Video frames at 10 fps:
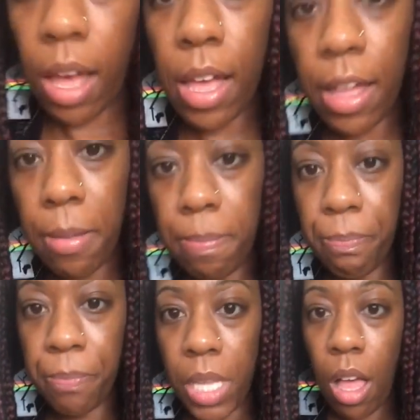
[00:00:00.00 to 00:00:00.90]

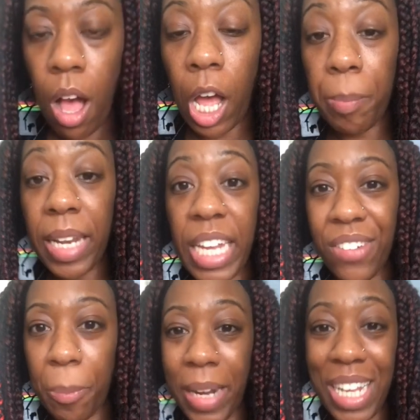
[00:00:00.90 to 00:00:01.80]
I
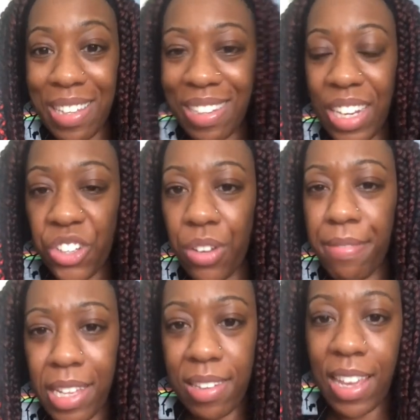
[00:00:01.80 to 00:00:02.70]
believe the police need to
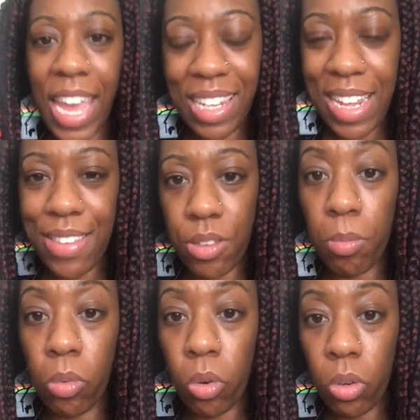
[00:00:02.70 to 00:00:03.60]
investigate this
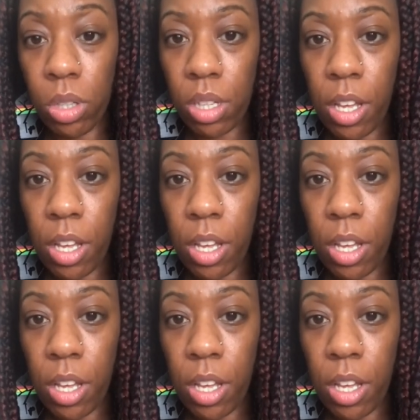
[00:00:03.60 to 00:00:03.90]
more,